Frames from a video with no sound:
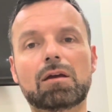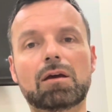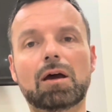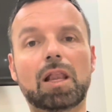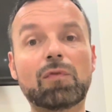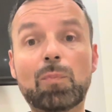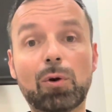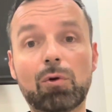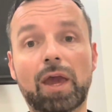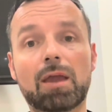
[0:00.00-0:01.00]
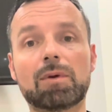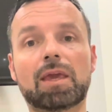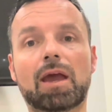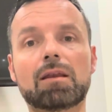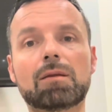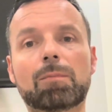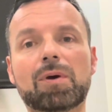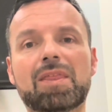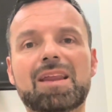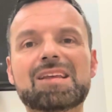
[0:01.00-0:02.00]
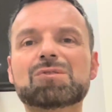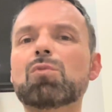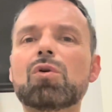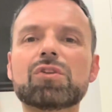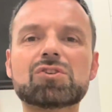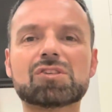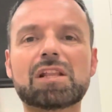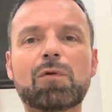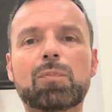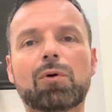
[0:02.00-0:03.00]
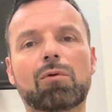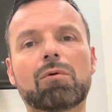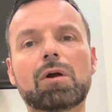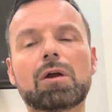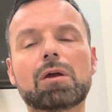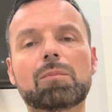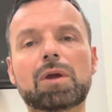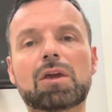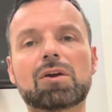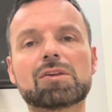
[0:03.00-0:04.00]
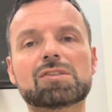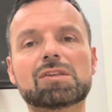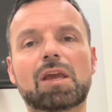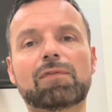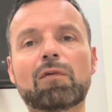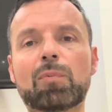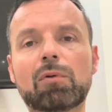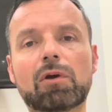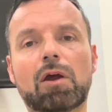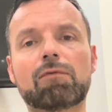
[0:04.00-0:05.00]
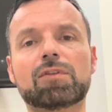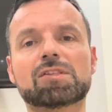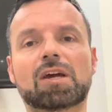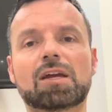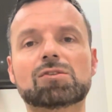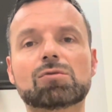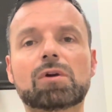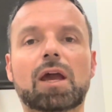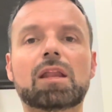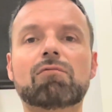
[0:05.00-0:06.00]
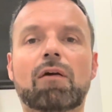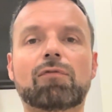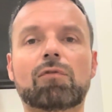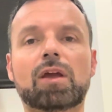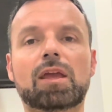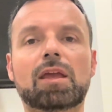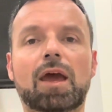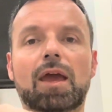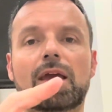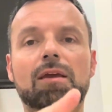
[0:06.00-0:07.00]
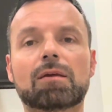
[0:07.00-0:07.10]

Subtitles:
Liverpool game again, but then it's more than just Liverpool. Because if Liverpool are going for the title, can he referee a